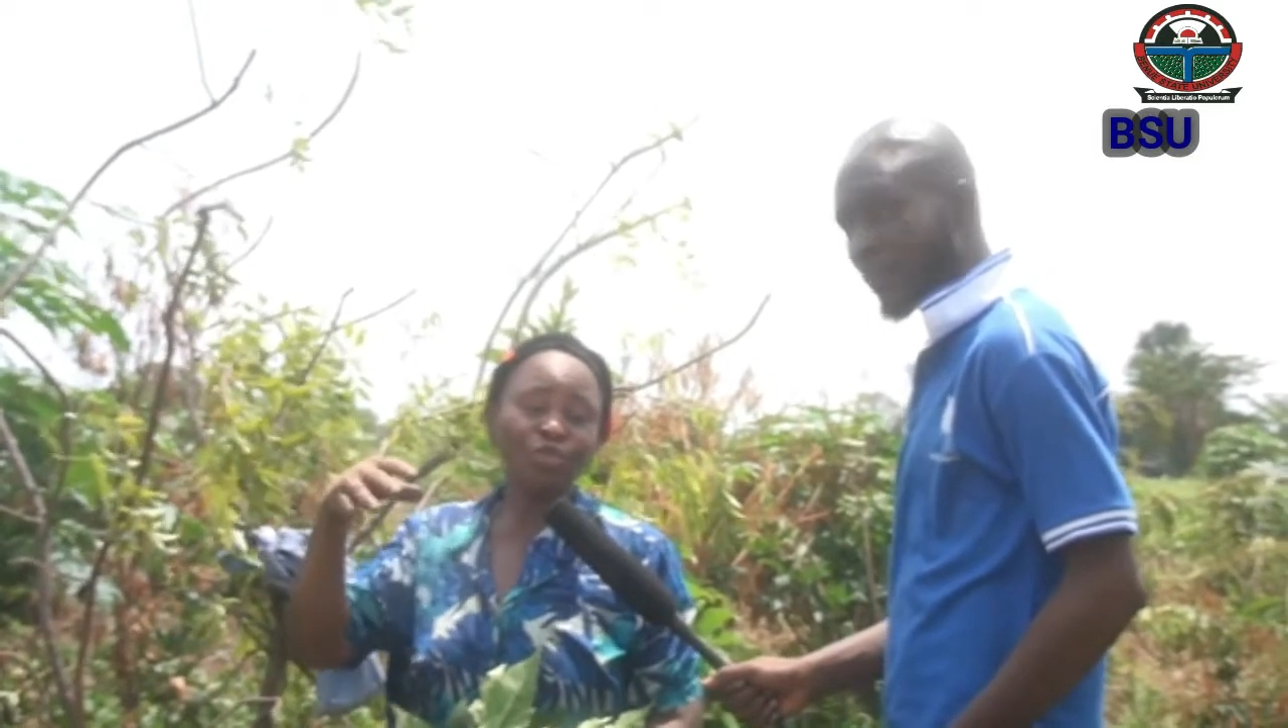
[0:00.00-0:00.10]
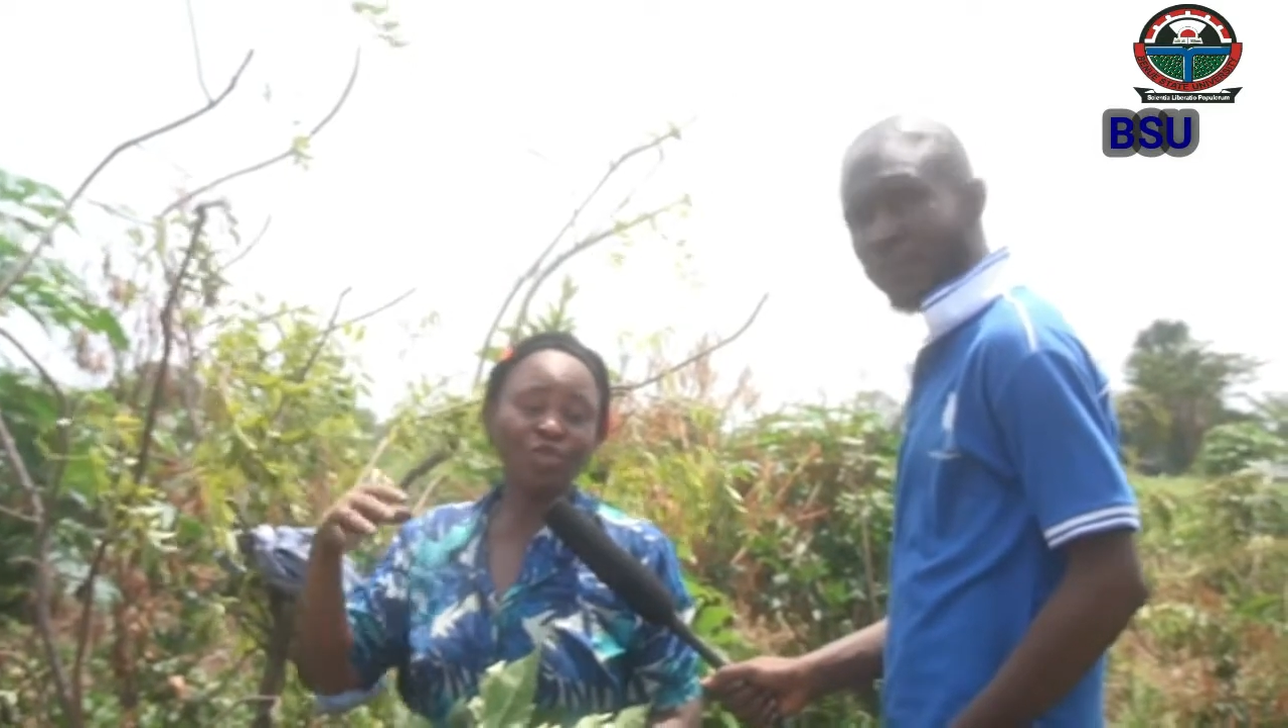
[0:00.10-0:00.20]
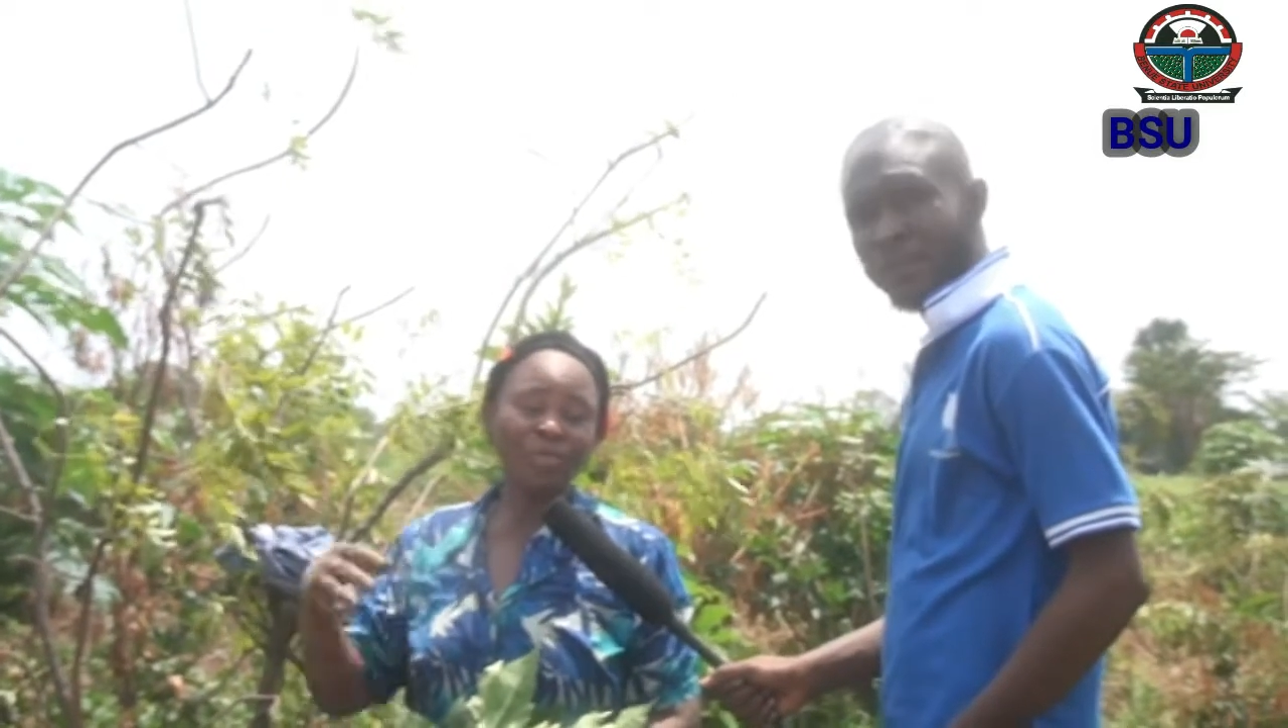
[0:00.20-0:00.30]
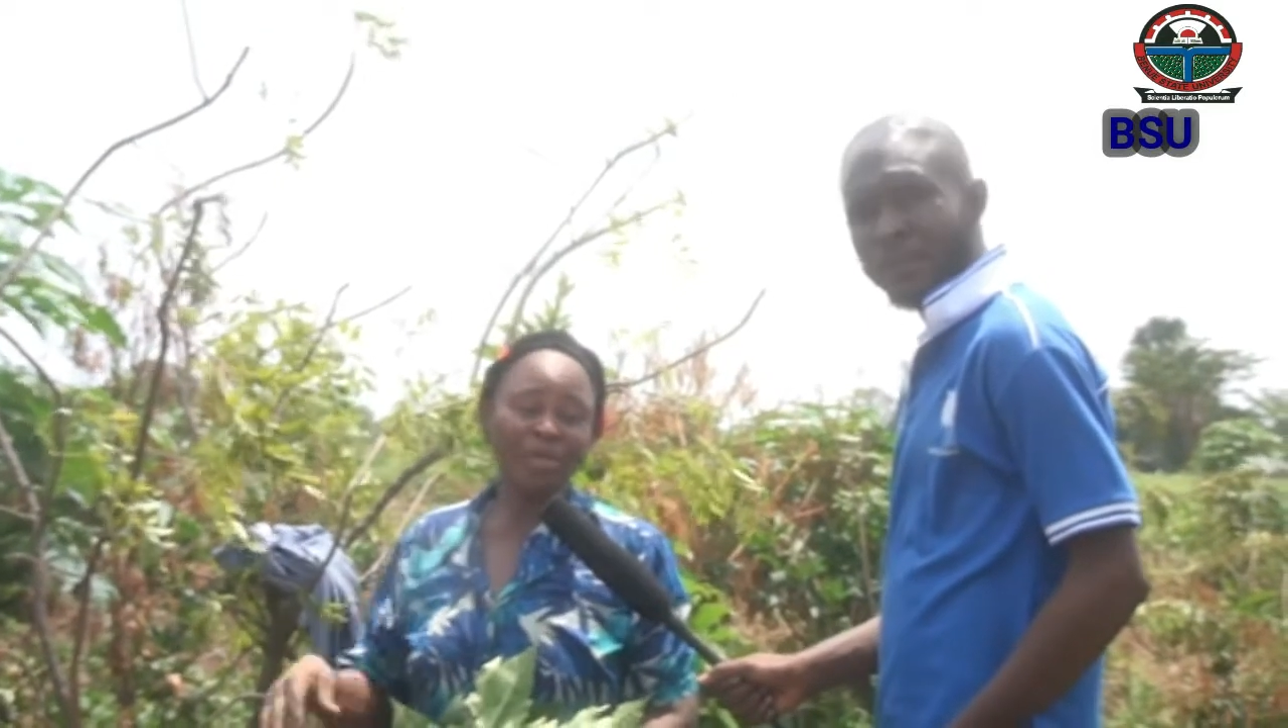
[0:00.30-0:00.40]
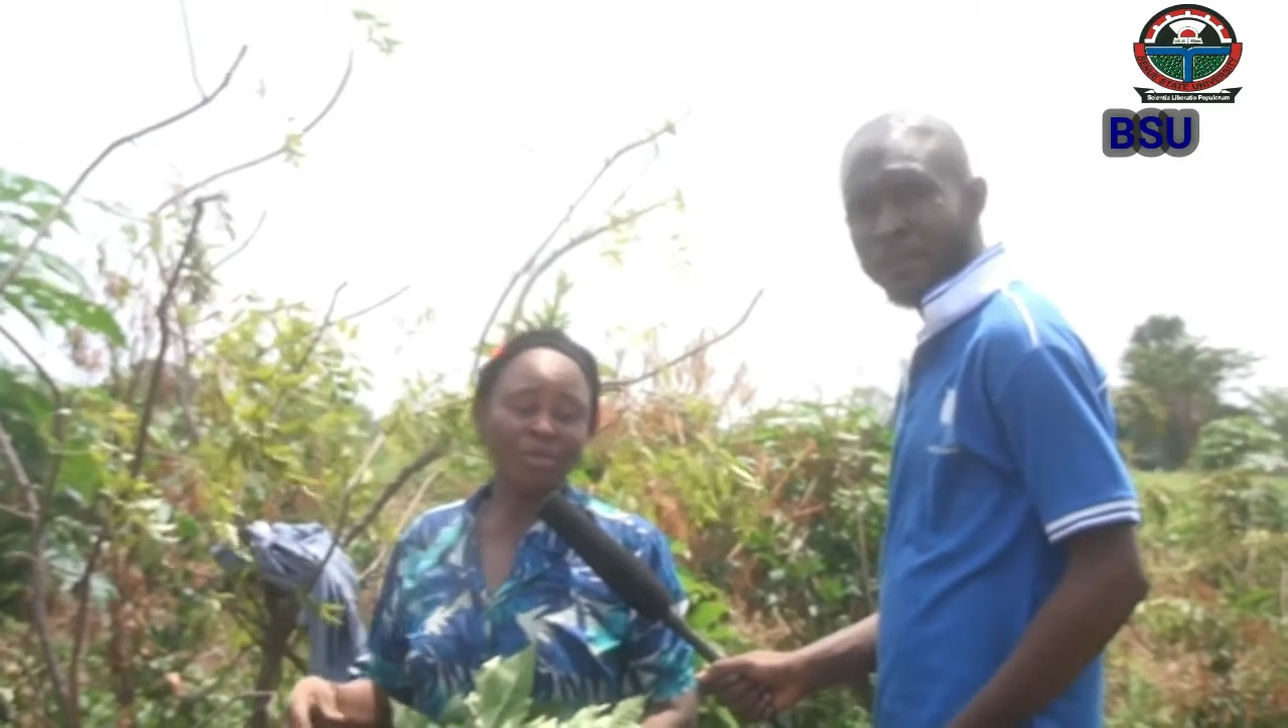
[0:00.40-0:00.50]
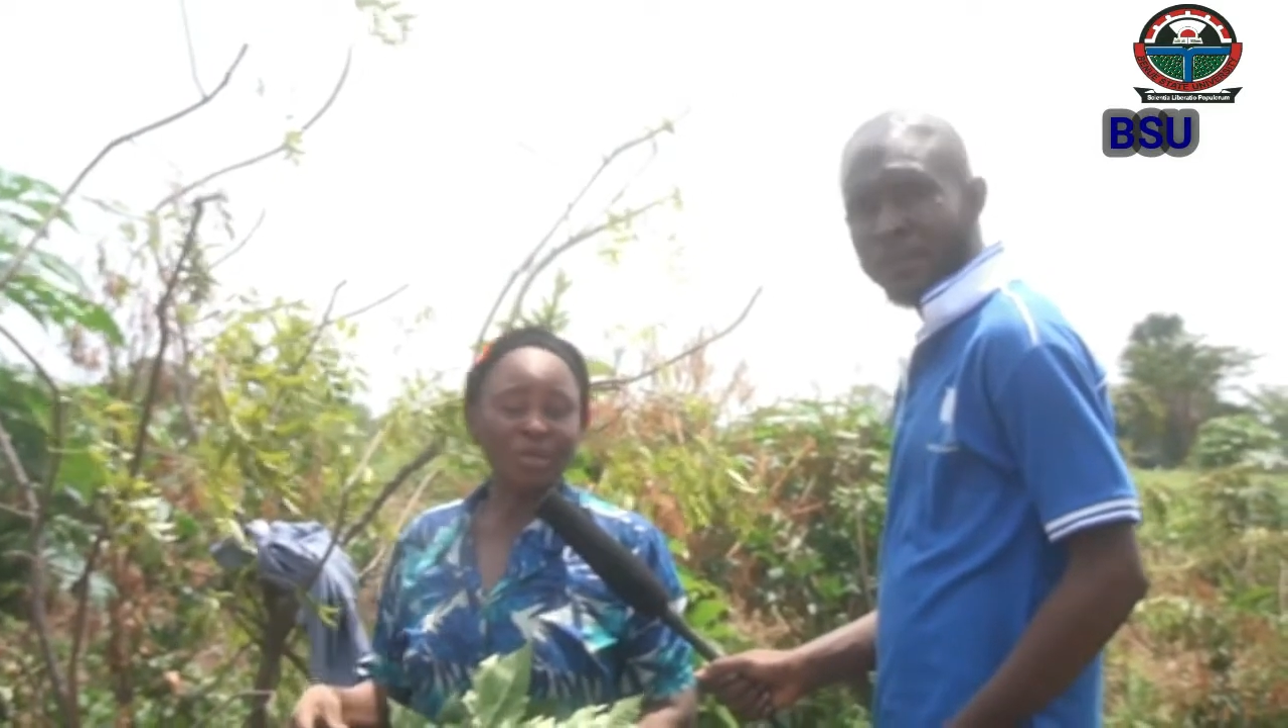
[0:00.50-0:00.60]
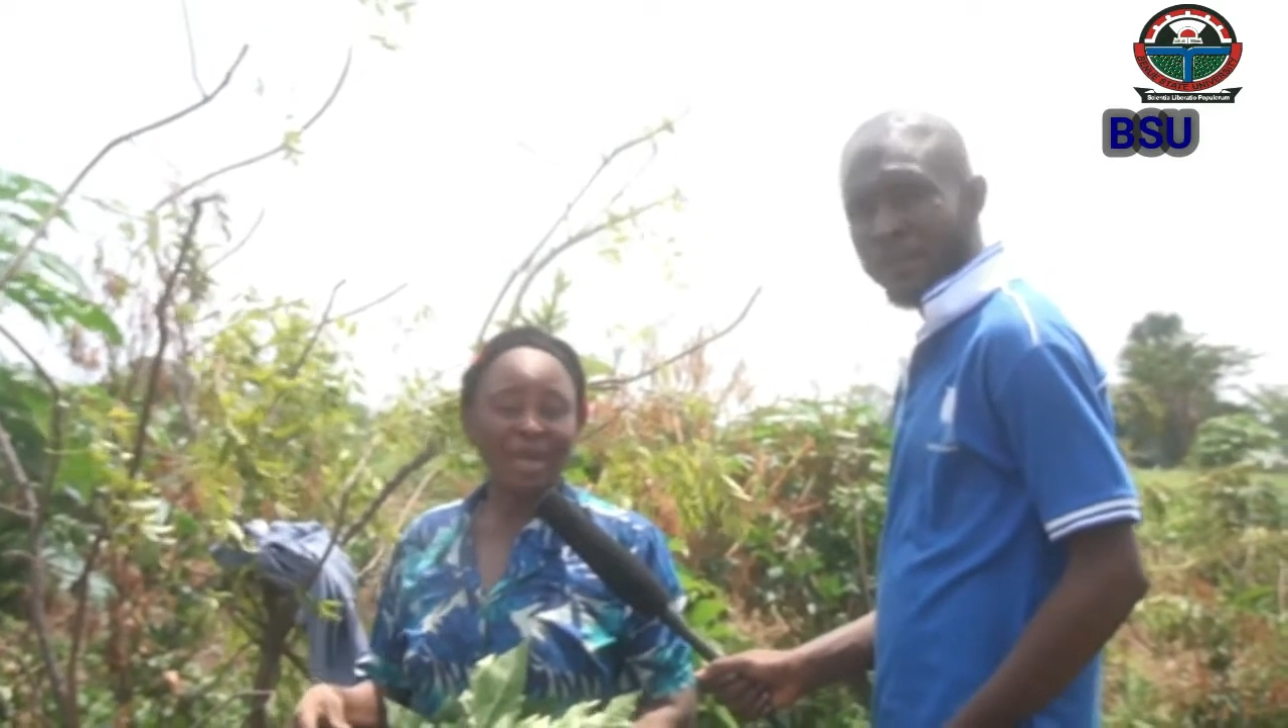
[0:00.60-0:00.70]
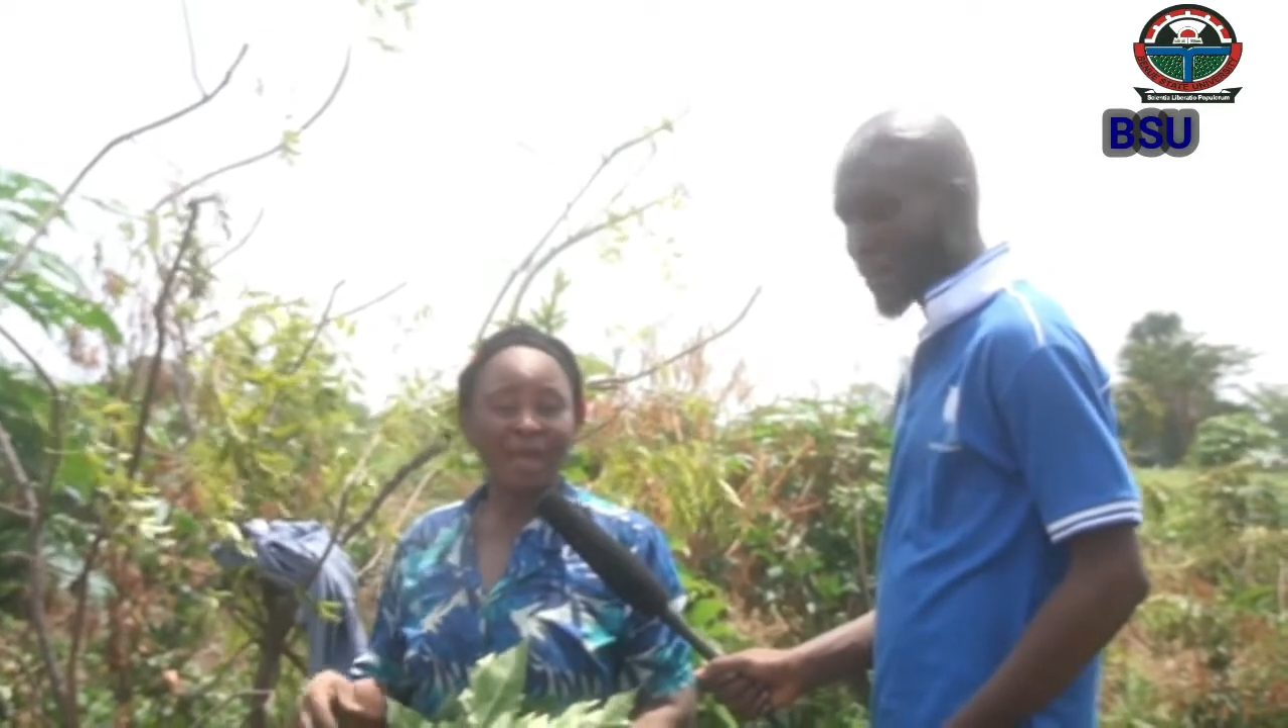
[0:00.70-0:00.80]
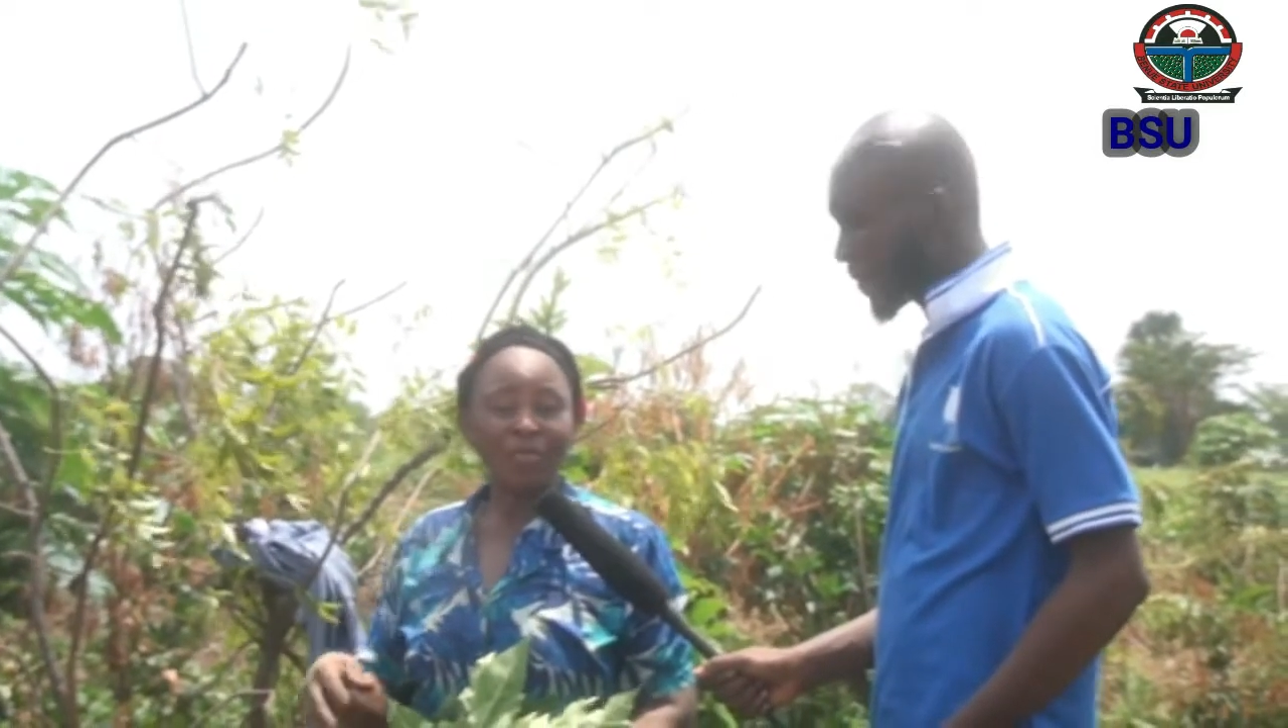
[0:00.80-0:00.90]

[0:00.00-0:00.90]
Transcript: train my children.